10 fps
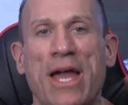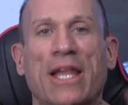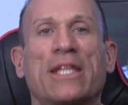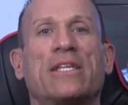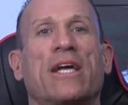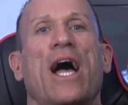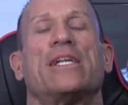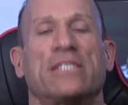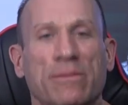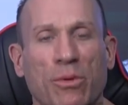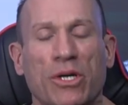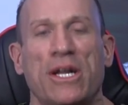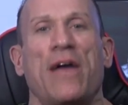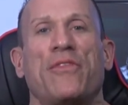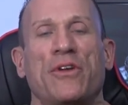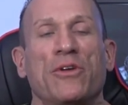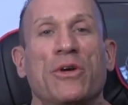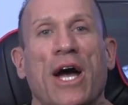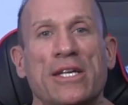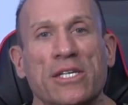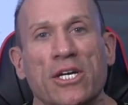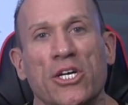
I like to constantly put it out there to you guys